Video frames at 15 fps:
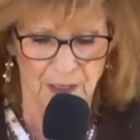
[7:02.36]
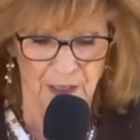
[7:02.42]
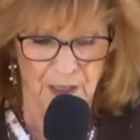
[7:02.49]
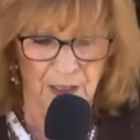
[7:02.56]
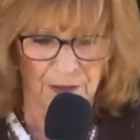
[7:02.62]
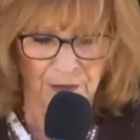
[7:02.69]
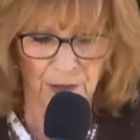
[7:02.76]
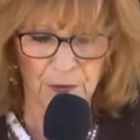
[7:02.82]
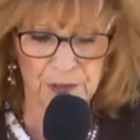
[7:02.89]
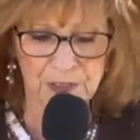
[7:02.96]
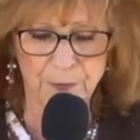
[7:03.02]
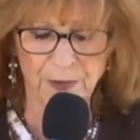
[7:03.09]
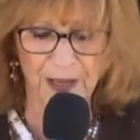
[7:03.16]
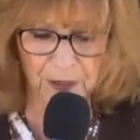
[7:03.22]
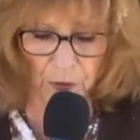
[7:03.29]
There is a
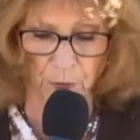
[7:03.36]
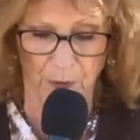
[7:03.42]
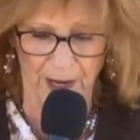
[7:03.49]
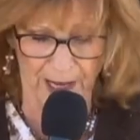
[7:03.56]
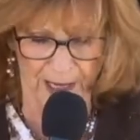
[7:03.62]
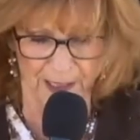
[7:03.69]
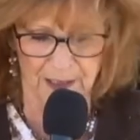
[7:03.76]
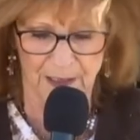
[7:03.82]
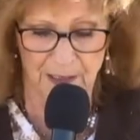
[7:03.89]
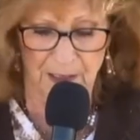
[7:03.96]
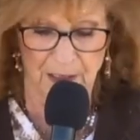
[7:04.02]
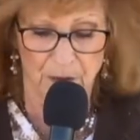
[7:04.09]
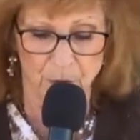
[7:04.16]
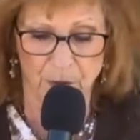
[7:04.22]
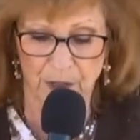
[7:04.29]
better way.
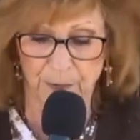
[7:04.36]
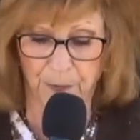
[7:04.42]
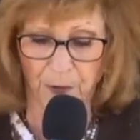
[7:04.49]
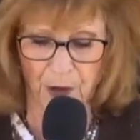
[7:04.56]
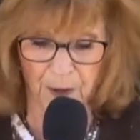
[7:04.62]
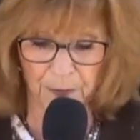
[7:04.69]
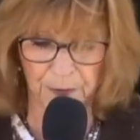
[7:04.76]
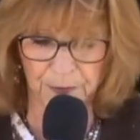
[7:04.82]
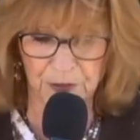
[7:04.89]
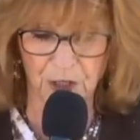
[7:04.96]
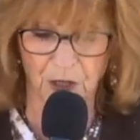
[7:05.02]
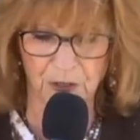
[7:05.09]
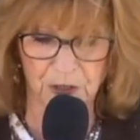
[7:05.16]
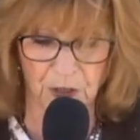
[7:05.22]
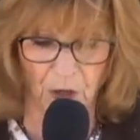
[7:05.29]
When a problem
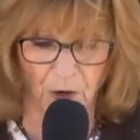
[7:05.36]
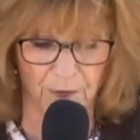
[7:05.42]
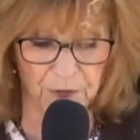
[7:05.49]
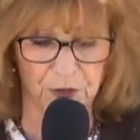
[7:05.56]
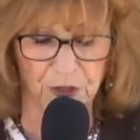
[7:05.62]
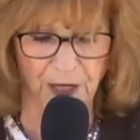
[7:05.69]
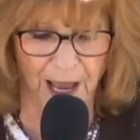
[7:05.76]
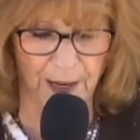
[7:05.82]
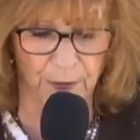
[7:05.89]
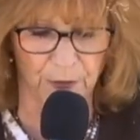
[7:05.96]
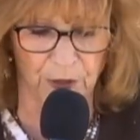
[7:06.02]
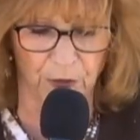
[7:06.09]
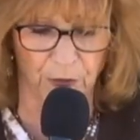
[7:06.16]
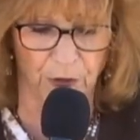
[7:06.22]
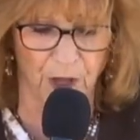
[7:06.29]
starts to overshadow
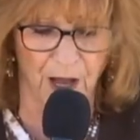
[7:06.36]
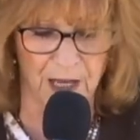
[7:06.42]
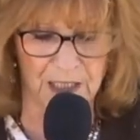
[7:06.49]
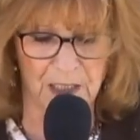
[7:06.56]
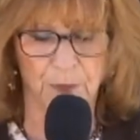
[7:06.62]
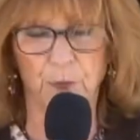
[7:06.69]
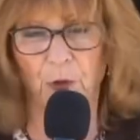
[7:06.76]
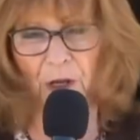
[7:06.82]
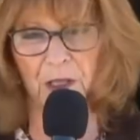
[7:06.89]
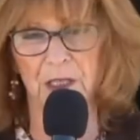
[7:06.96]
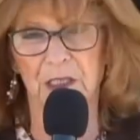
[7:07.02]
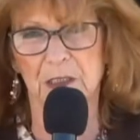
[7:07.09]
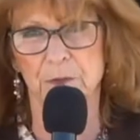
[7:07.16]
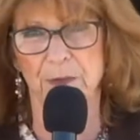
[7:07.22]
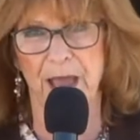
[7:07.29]
your thoughts, bring
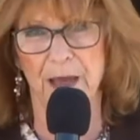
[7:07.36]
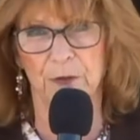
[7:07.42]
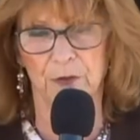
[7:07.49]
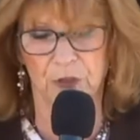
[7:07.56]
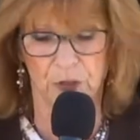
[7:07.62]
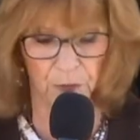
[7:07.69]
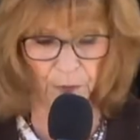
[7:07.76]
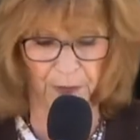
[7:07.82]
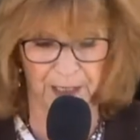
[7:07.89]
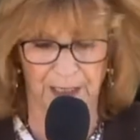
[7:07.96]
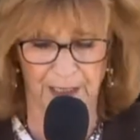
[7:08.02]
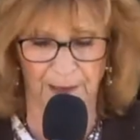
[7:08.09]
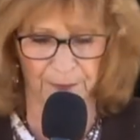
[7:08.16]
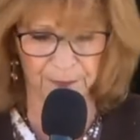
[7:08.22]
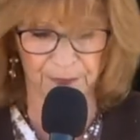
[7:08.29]
this matter to
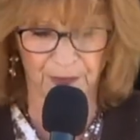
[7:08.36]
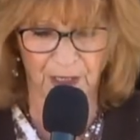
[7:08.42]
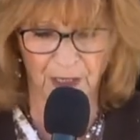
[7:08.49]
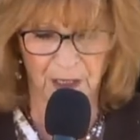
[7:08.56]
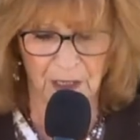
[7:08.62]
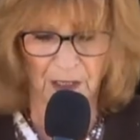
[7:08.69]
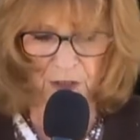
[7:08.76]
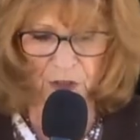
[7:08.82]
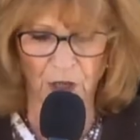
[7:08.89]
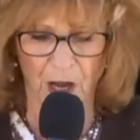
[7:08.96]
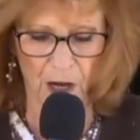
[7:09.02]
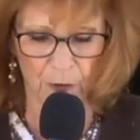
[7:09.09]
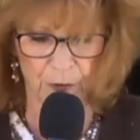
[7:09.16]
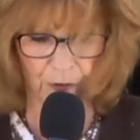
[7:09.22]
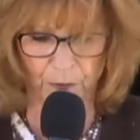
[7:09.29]
me.
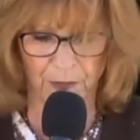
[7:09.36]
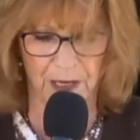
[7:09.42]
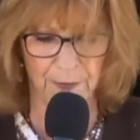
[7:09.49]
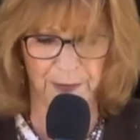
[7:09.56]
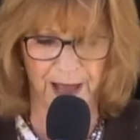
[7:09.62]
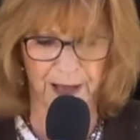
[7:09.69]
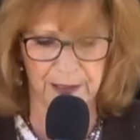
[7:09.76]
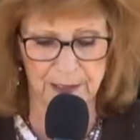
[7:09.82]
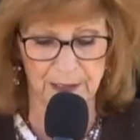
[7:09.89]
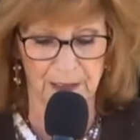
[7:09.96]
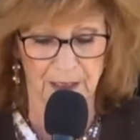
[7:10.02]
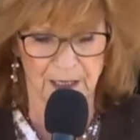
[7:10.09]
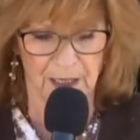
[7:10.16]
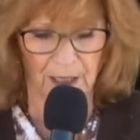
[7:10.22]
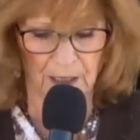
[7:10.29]
Talk with me about it.
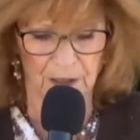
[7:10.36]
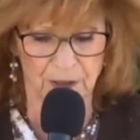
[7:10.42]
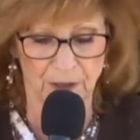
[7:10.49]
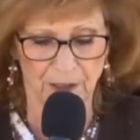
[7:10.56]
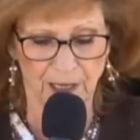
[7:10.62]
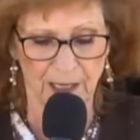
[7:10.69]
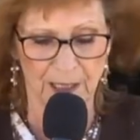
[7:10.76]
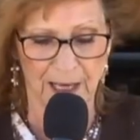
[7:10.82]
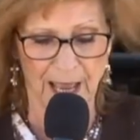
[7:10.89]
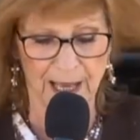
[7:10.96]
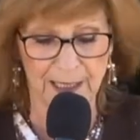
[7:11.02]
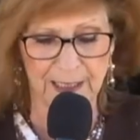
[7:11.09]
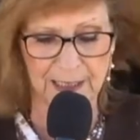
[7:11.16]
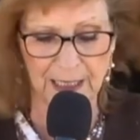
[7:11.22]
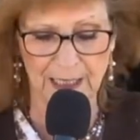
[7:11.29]
Look at, at
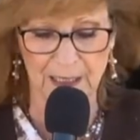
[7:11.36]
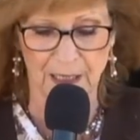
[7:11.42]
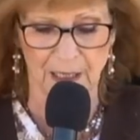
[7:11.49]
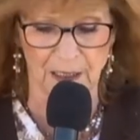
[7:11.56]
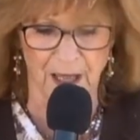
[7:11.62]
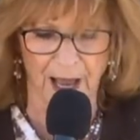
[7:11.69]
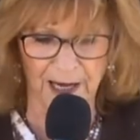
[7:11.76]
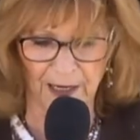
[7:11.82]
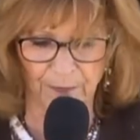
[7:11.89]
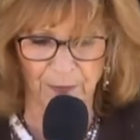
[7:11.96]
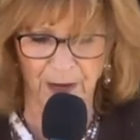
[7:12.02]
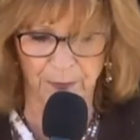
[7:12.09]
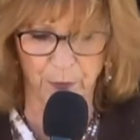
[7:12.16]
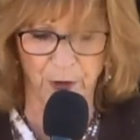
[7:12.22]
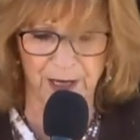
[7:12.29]
it in the light of my
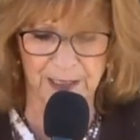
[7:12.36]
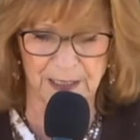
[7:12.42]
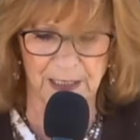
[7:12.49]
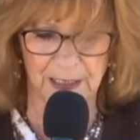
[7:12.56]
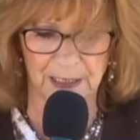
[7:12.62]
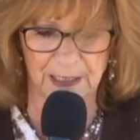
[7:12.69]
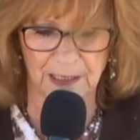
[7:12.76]
presence.